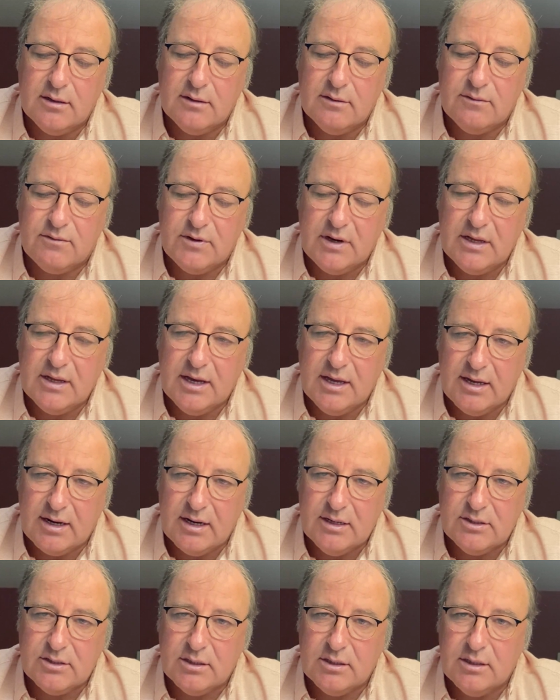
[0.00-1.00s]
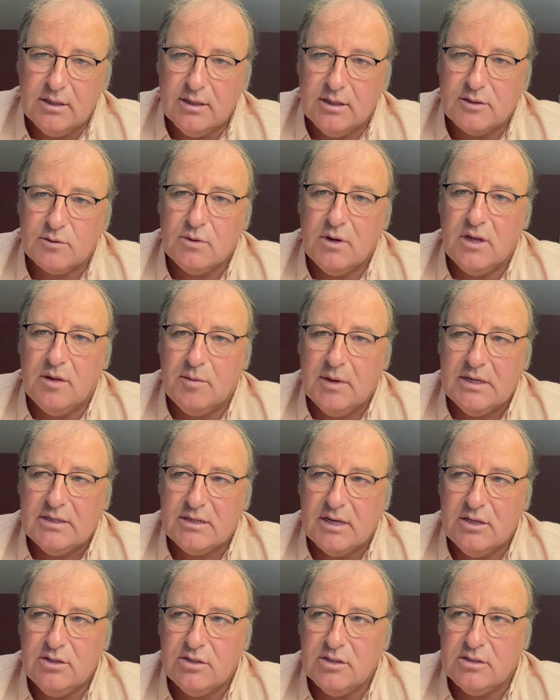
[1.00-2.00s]
Freightliner engine is one of the
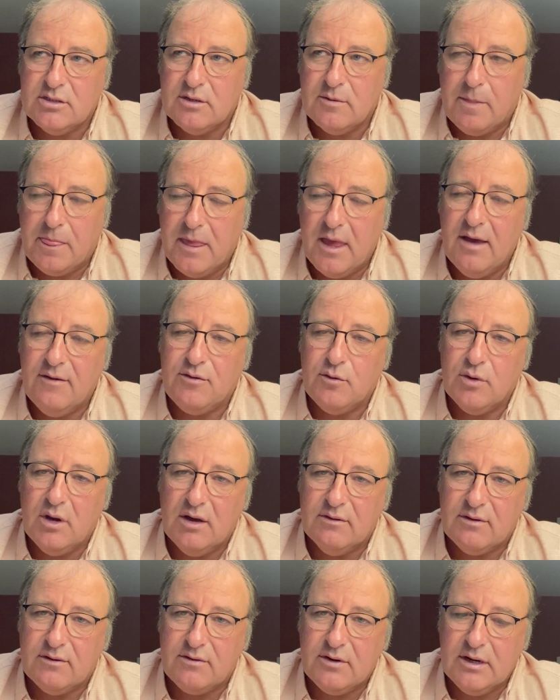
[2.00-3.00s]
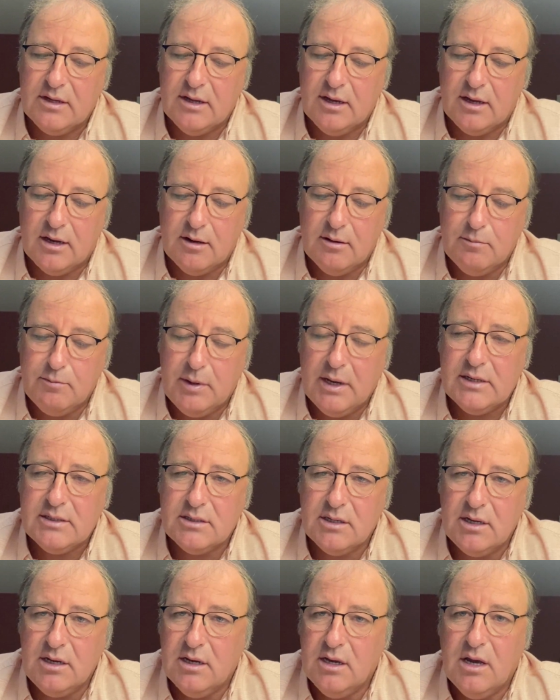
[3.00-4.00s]
best engines if you want to have a Freightliner.
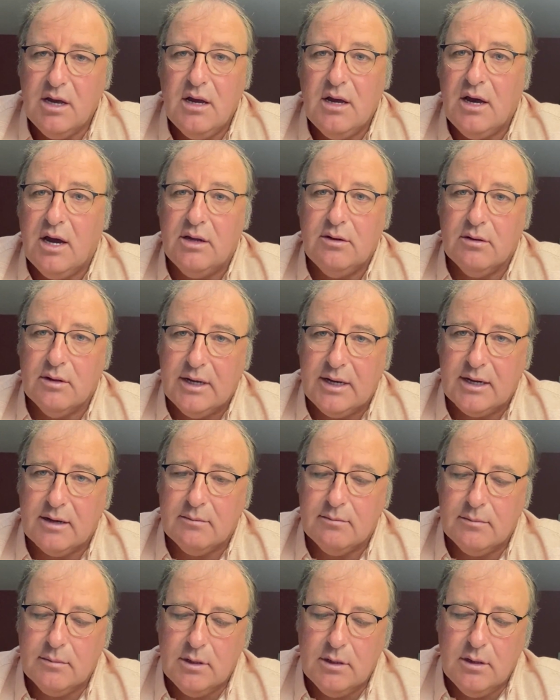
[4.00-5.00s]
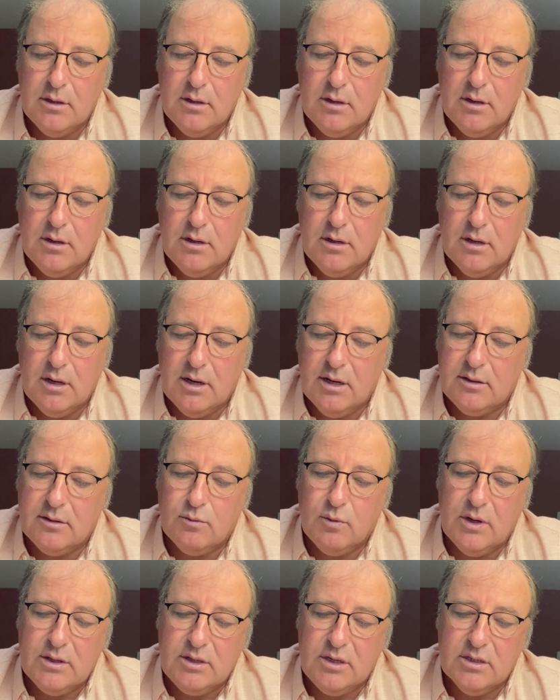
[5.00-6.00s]
Personally, I don't like them. I had
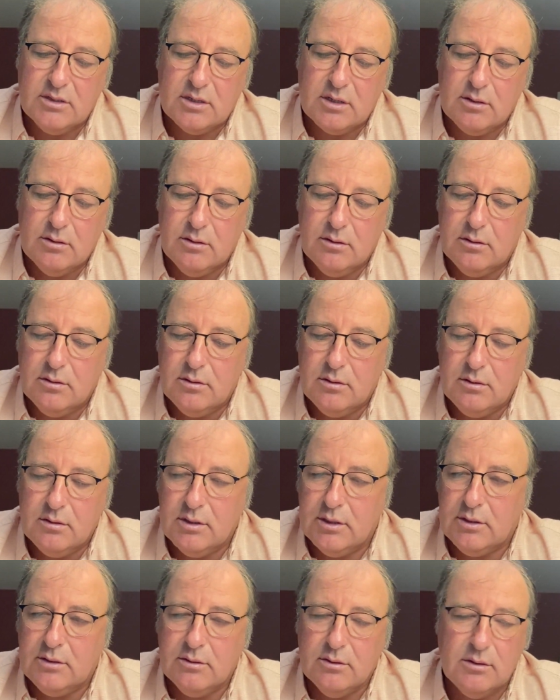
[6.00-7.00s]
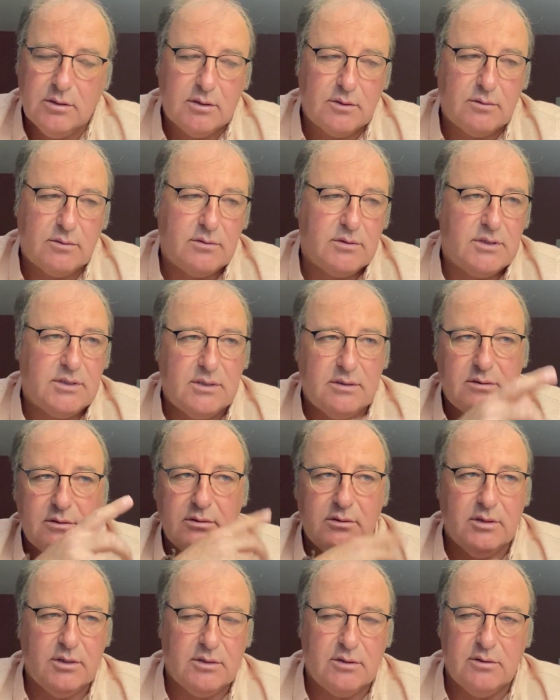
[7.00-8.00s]
one years ago, the
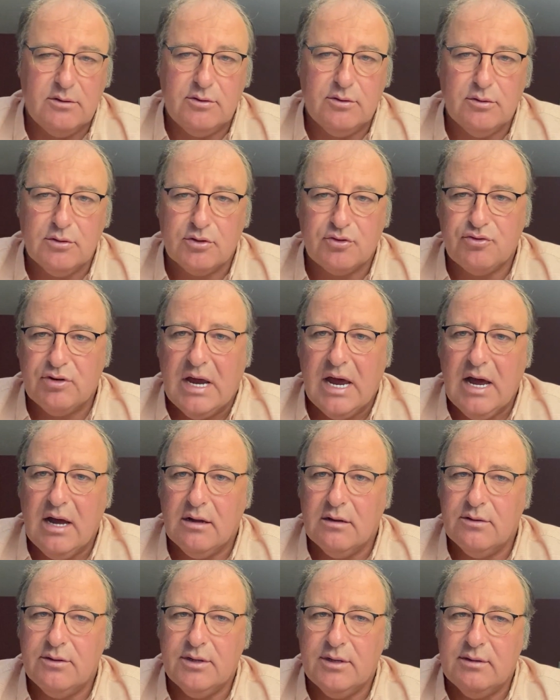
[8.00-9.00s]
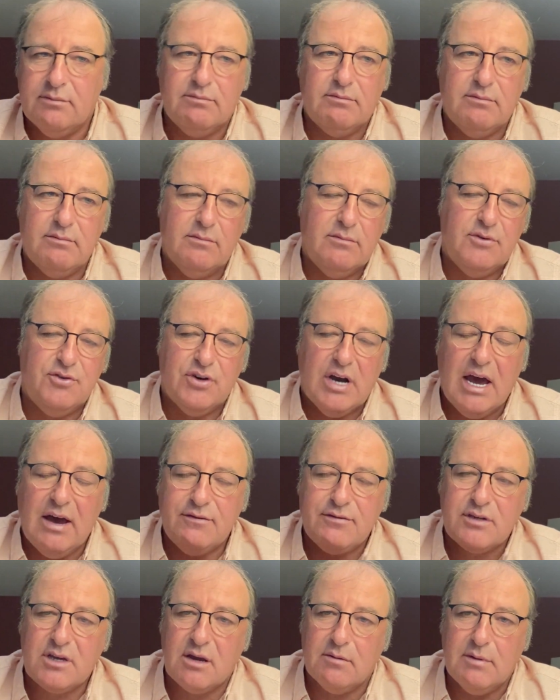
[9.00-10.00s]
doors rattled, the
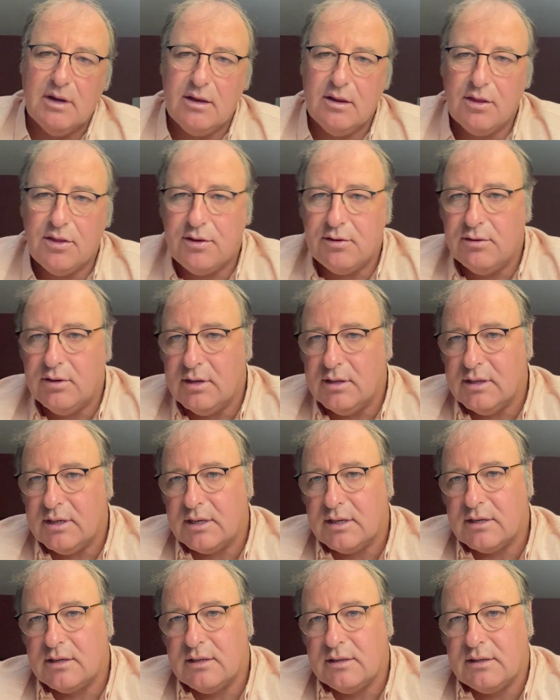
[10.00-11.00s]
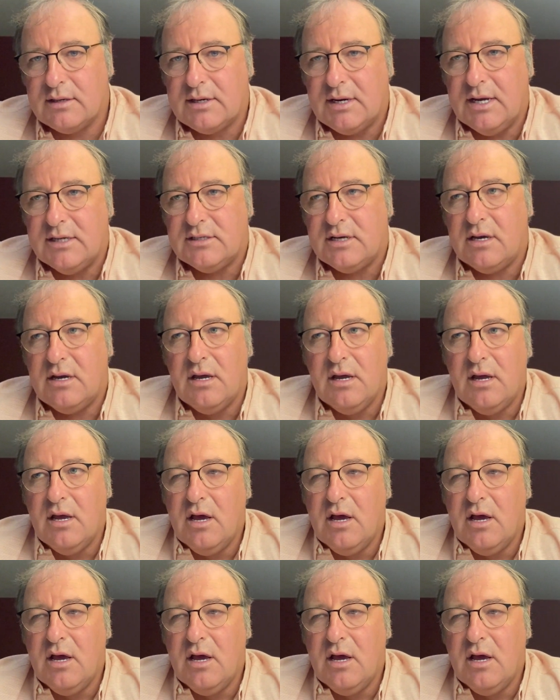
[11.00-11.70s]
drafts come in through it like crazy.